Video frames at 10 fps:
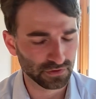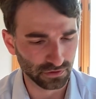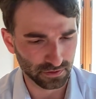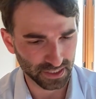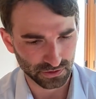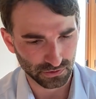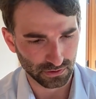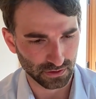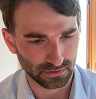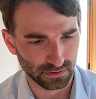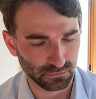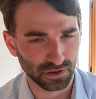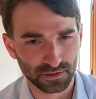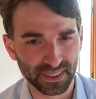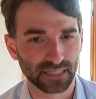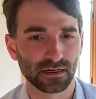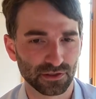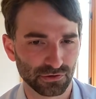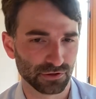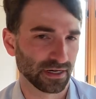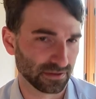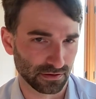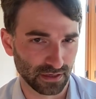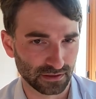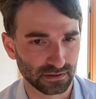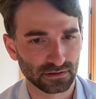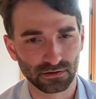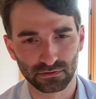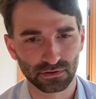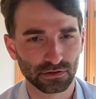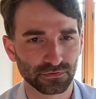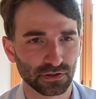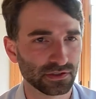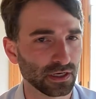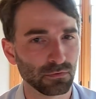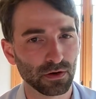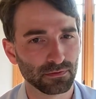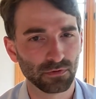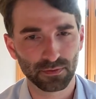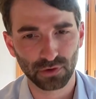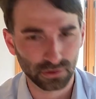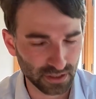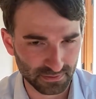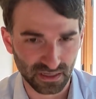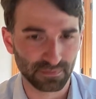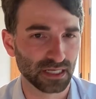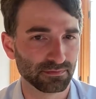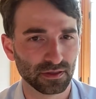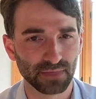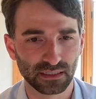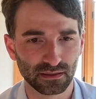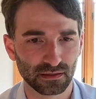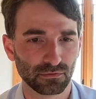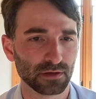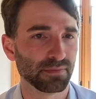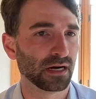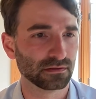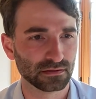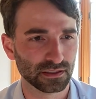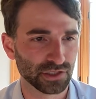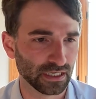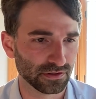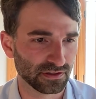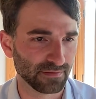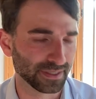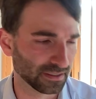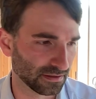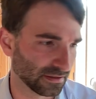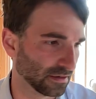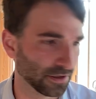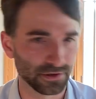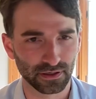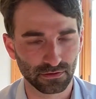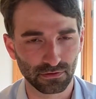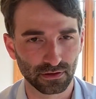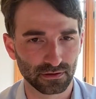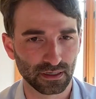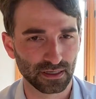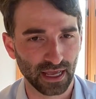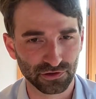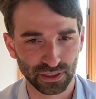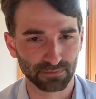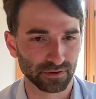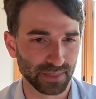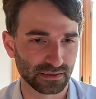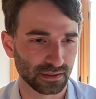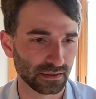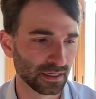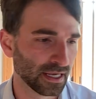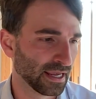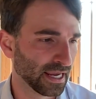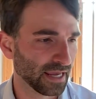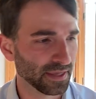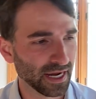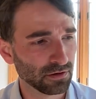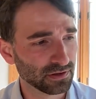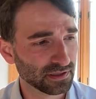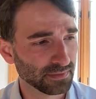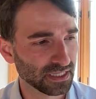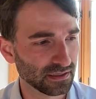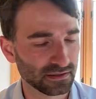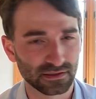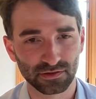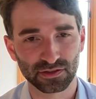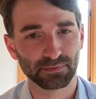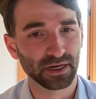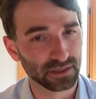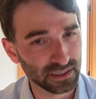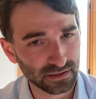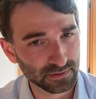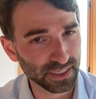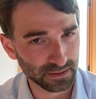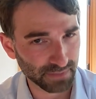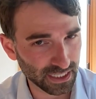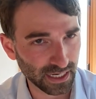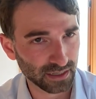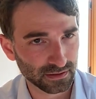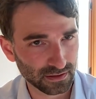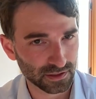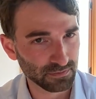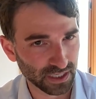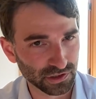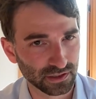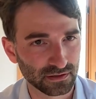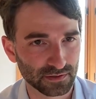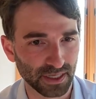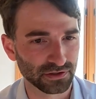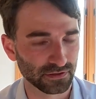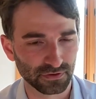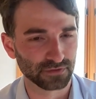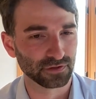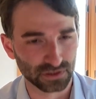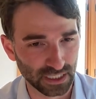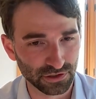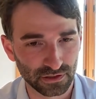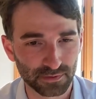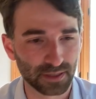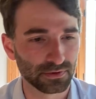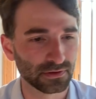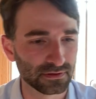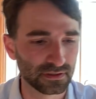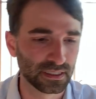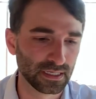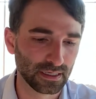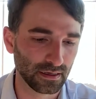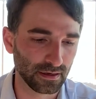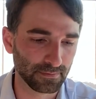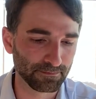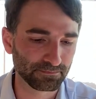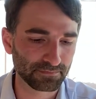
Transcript: little bit toward what is being done to address the crisis. So first, like what programs have been implemented, what policy changes have been considered or actually implemented, and then how are some of these disparities being mitigated that you mentioned, especially for the First Nations peoples, and